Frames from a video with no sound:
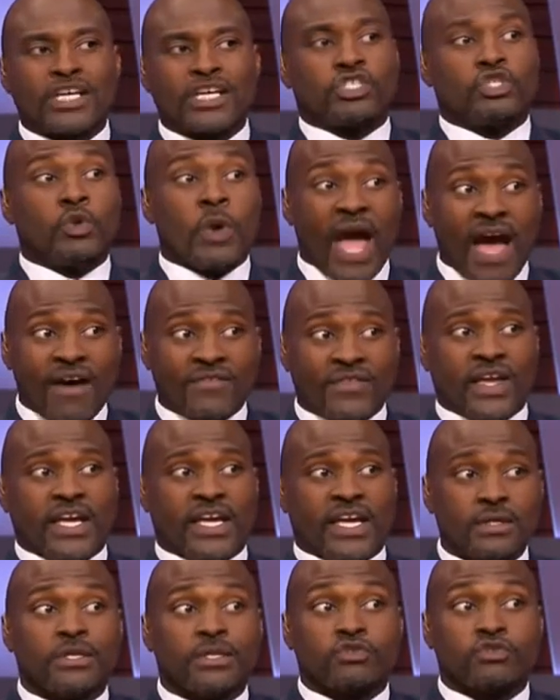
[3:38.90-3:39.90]
because you have
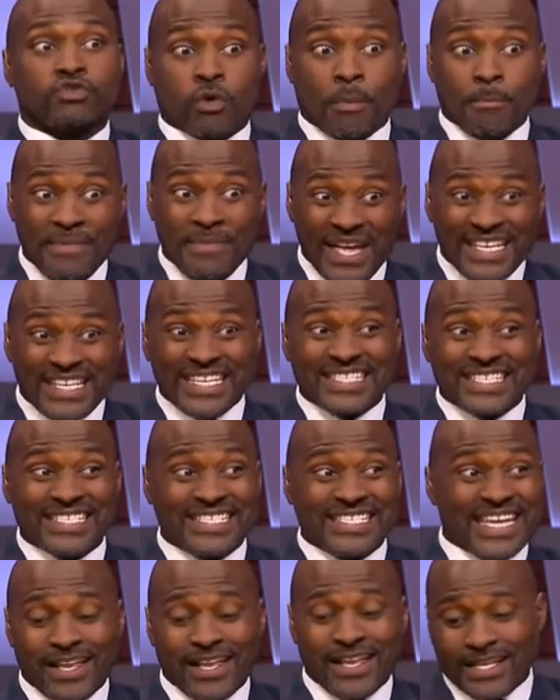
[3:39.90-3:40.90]
a tremendous
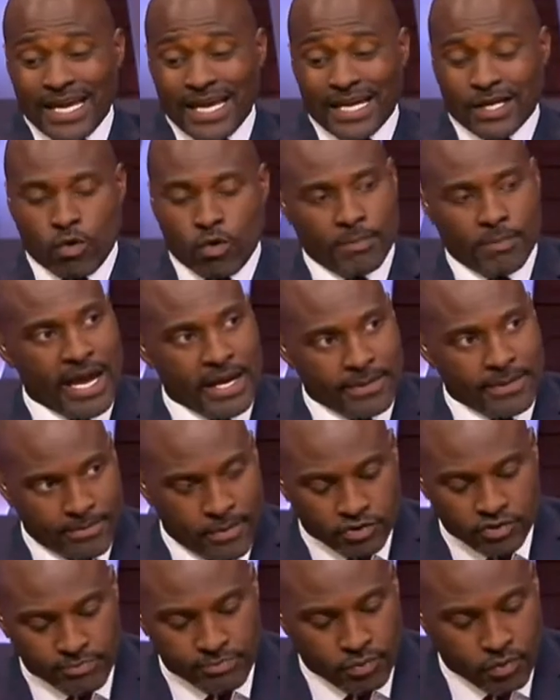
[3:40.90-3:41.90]
talent at quarterback,
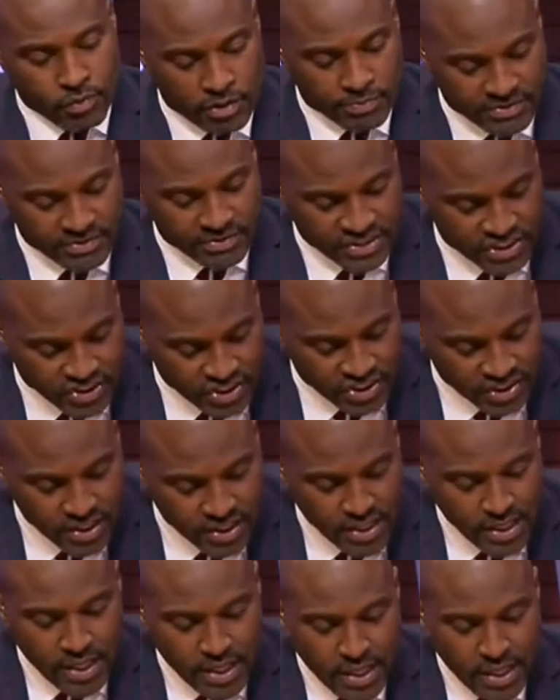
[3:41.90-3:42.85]
most important position.